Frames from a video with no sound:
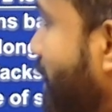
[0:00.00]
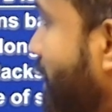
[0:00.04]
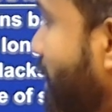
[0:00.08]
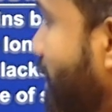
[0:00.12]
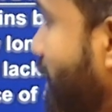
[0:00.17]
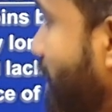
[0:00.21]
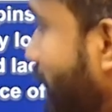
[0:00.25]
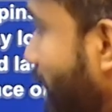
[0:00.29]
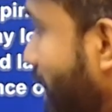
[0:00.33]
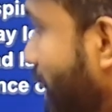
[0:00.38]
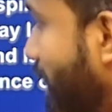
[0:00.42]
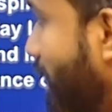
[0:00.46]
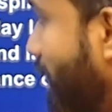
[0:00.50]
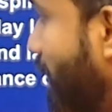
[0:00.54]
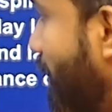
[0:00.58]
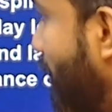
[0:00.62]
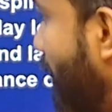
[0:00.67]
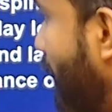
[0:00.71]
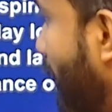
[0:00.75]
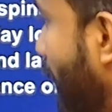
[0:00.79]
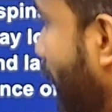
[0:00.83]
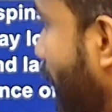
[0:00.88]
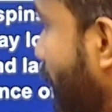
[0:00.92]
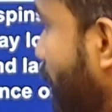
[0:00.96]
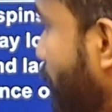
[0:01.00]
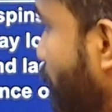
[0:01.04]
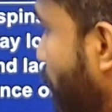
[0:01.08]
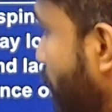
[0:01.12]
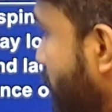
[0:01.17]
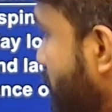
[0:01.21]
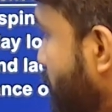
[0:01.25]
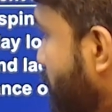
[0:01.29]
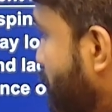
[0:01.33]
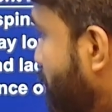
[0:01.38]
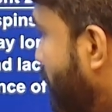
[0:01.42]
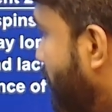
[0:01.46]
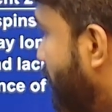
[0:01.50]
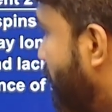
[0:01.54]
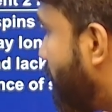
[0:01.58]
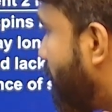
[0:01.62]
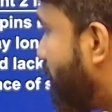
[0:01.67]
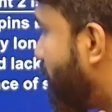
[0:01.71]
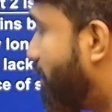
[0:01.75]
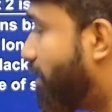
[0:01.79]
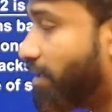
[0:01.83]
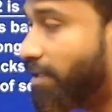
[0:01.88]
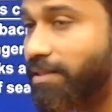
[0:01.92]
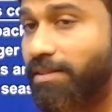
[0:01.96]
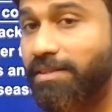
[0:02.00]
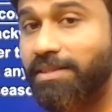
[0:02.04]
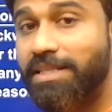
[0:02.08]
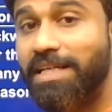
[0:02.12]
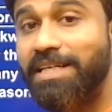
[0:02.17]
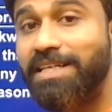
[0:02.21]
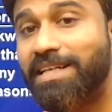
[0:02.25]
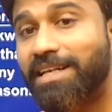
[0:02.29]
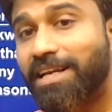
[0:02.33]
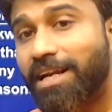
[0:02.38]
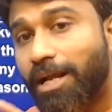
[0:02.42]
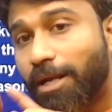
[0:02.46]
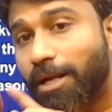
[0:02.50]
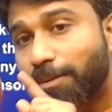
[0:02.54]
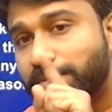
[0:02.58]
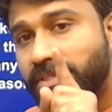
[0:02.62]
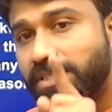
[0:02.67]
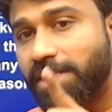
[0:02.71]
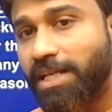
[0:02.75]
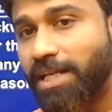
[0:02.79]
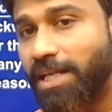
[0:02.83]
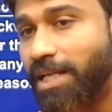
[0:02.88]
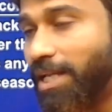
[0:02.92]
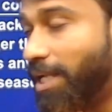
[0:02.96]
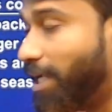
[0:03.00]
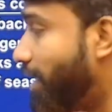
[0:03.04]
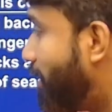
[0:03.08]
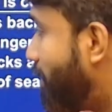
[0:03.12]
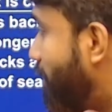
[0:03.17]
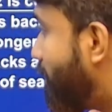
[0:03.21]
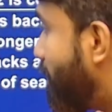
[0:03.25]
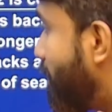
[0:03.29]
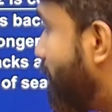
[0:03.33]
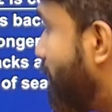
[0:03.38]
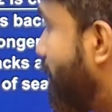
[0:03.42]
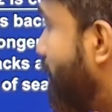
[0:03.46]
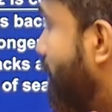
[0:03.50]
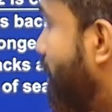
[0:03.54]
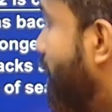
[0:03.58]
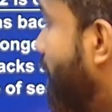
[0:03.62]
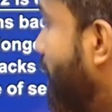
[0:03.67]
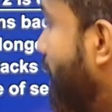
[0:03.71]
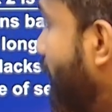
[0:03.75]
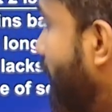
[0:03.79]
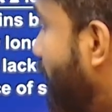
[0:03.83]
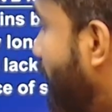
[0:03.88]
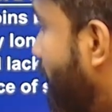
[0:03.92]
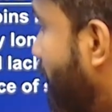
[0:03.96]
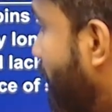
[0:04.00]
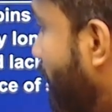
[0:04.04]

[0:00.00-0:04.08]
thick atmosphere that traps the heat in a